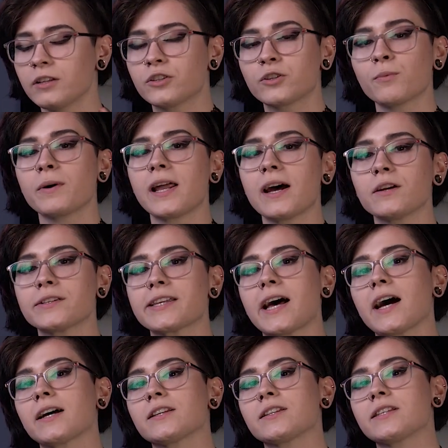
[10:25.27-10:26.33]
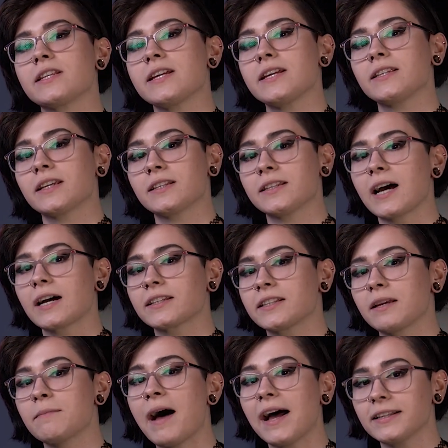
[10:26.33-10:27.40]
Someone else has these exact
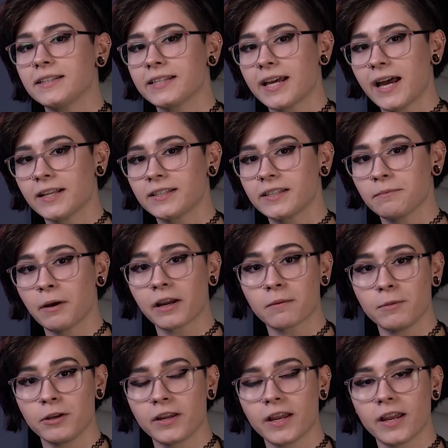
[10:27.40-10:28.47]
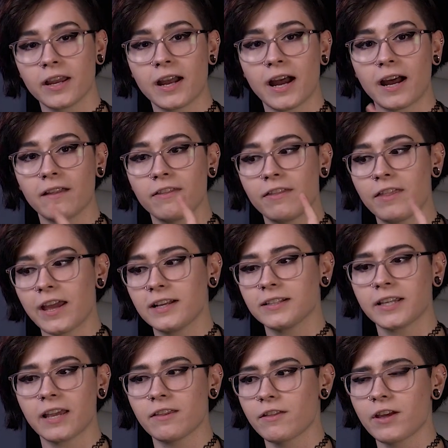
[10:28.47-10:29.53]
same headsets in my community and they
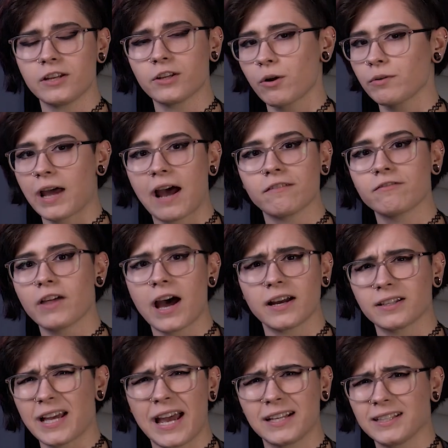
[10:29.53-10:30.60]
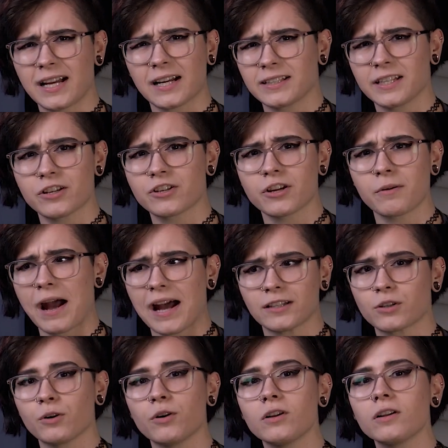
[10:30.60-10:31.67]
say that they don't have that exact issue
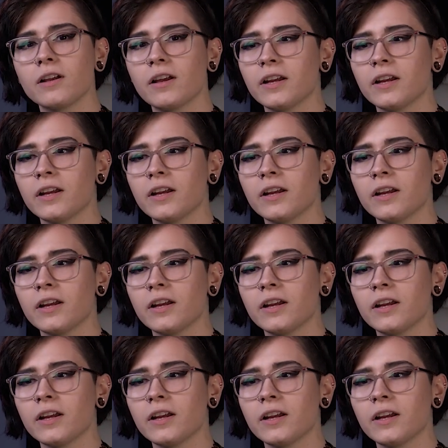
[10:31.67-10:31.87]
at all.